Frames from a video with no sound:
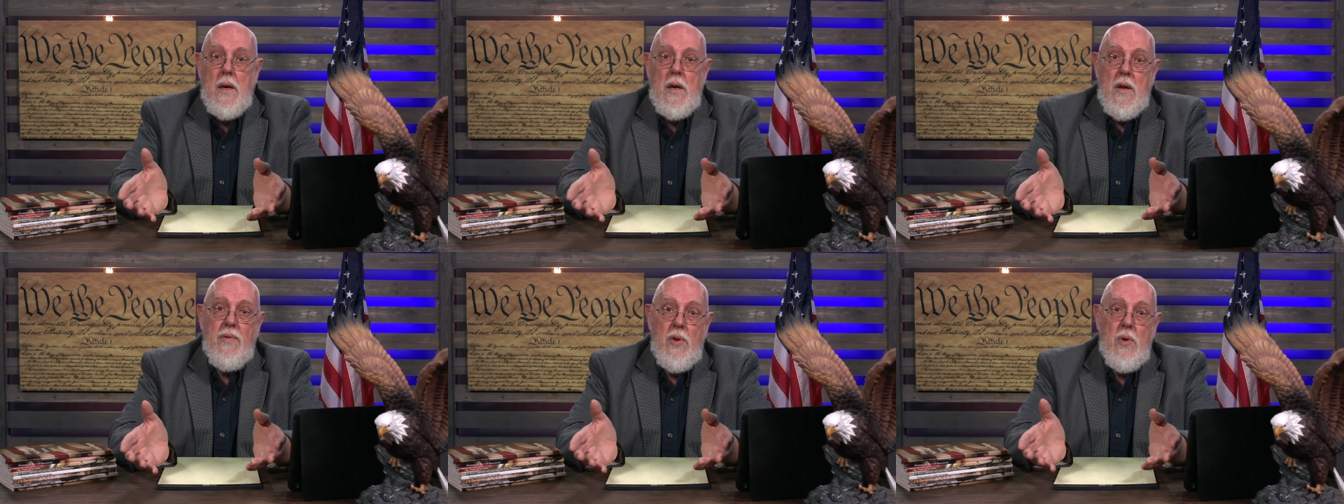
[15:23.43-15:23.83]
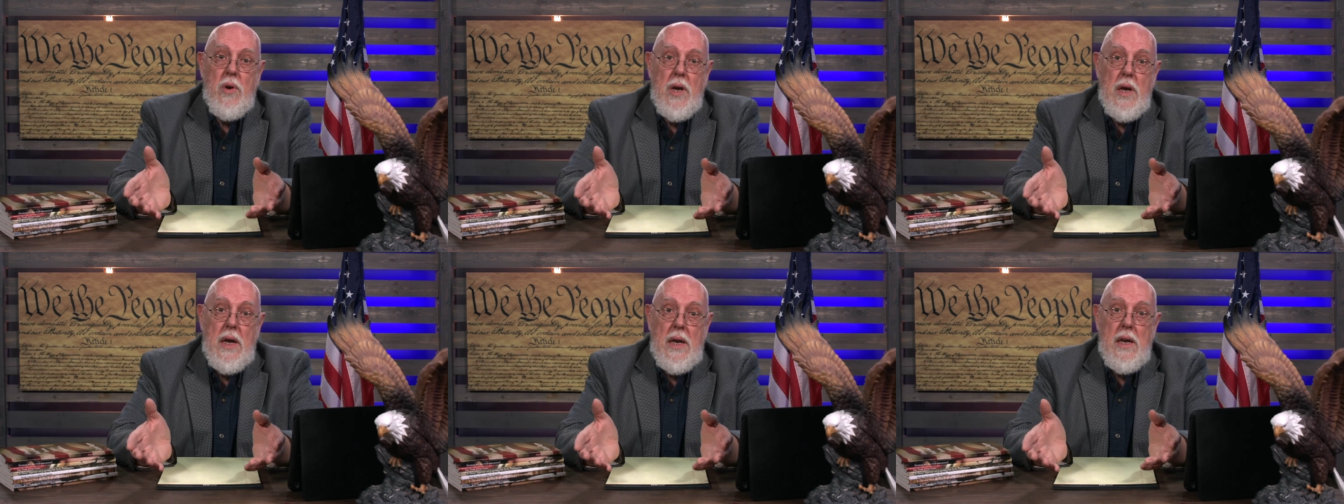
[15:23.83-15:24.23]
if you
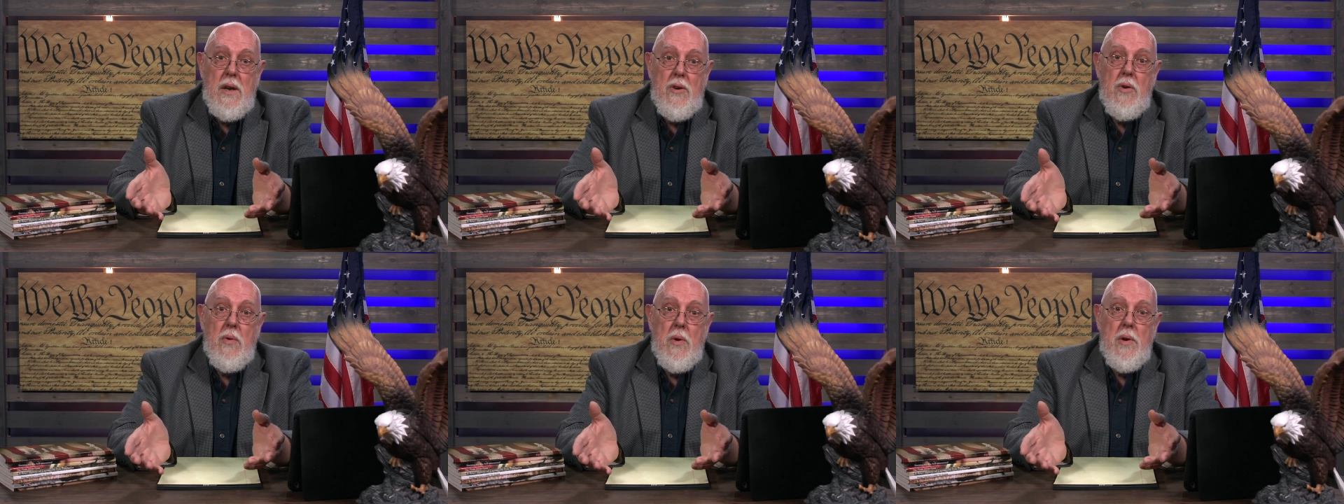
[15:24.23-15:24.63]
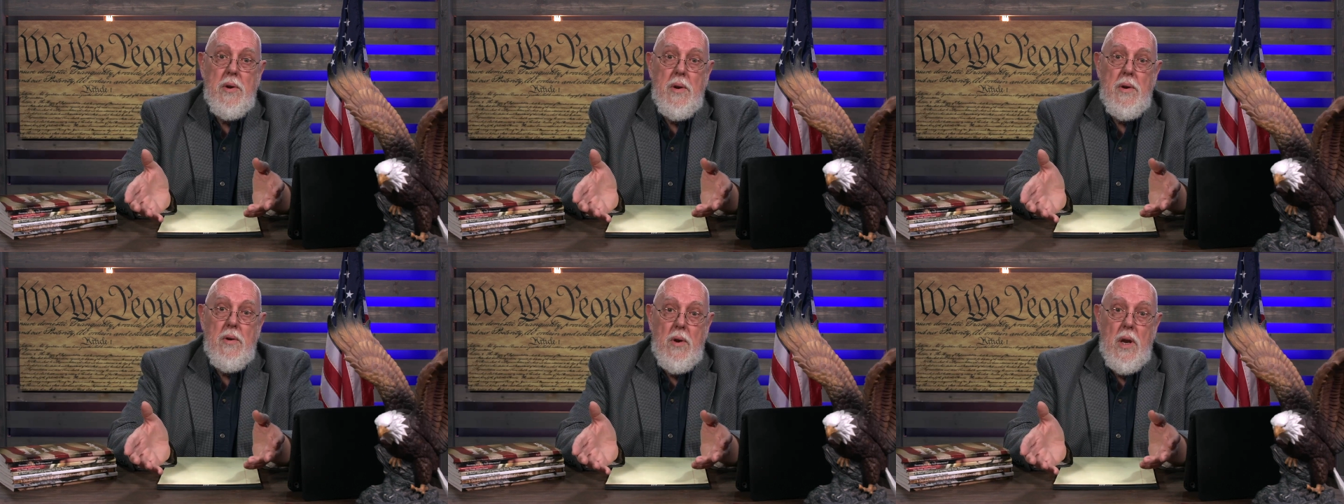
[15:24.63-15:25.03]
can get into it
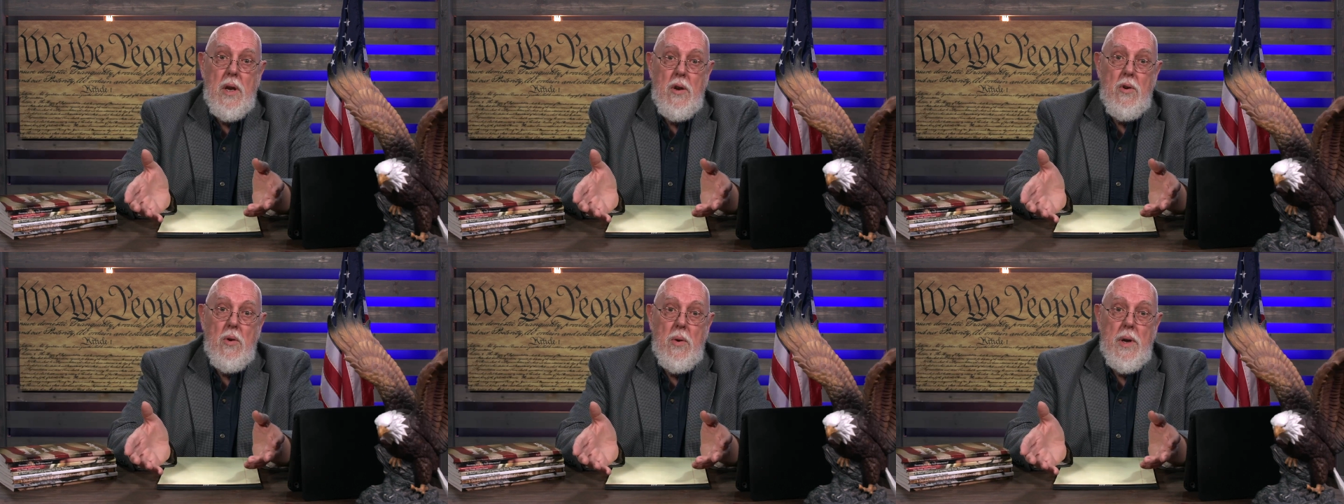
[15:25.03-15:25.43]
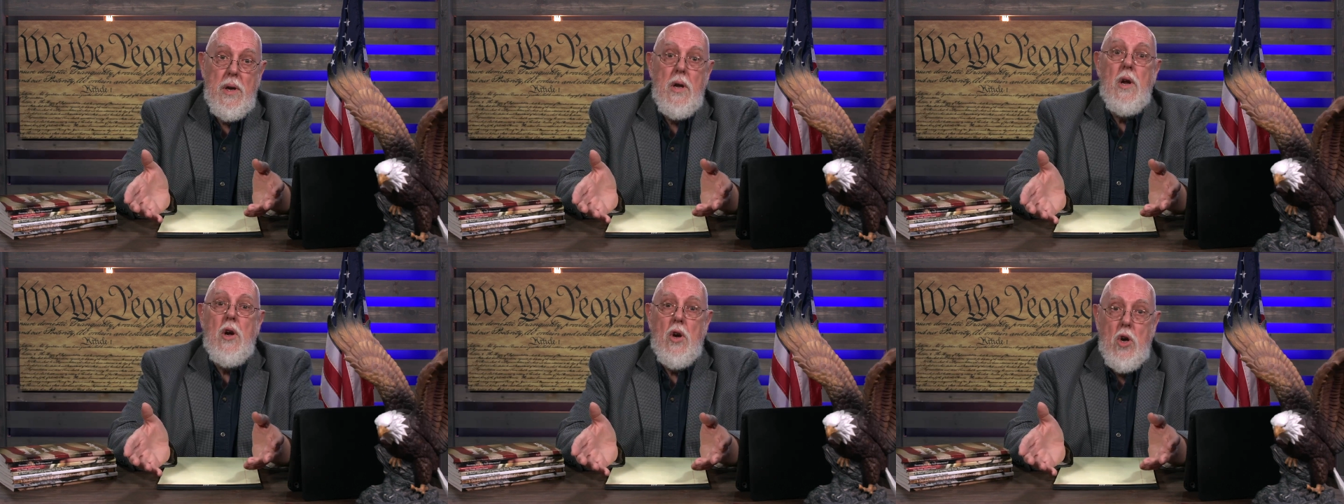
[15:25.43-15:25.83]
and do
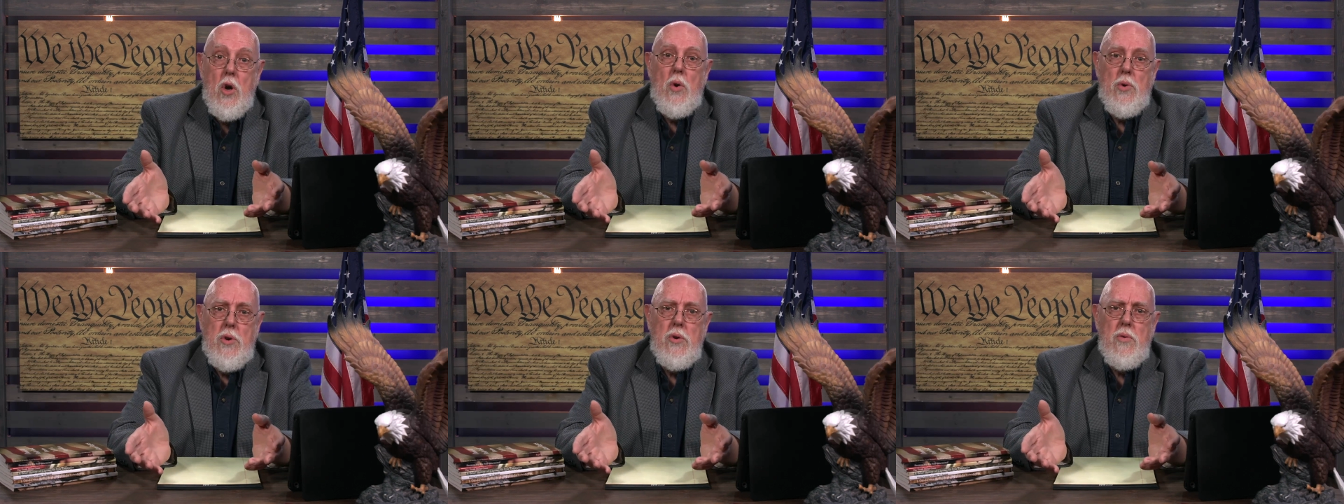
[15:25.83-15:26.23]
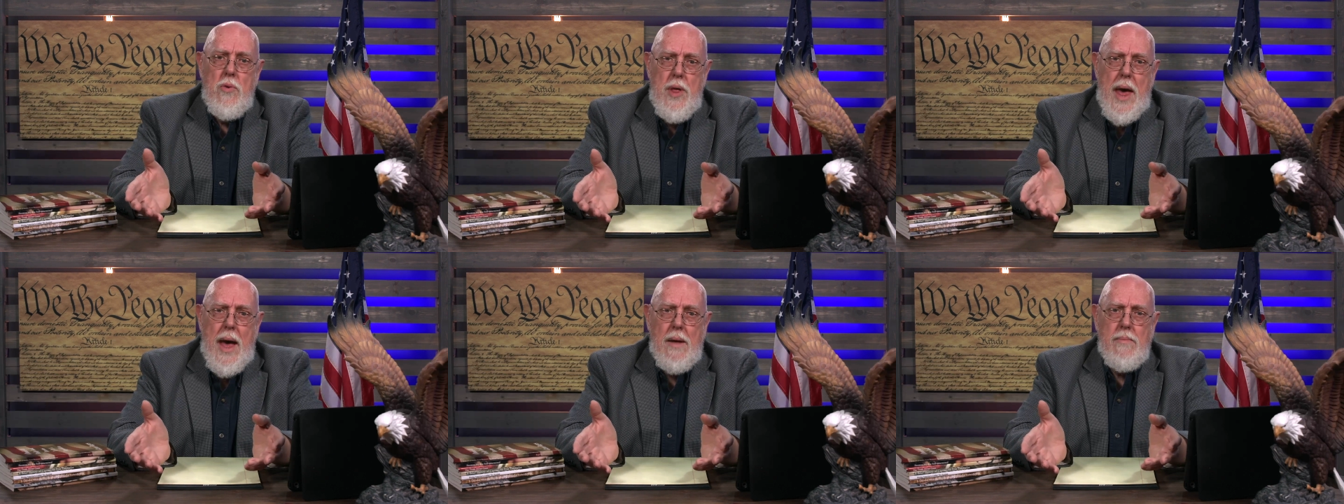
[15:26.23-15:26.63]
it, go do
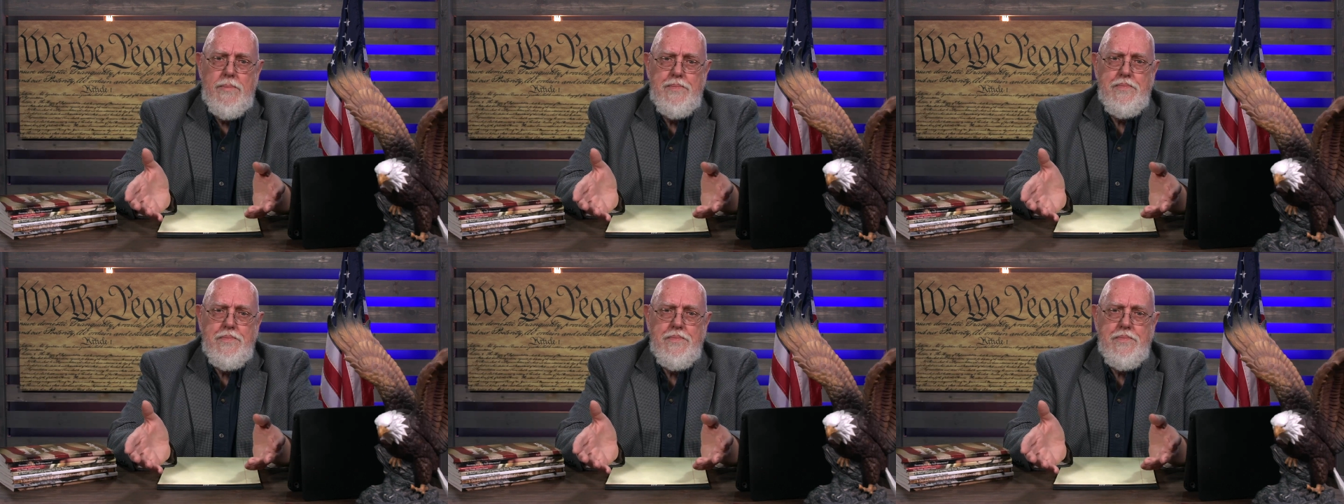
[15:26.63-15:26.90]
that.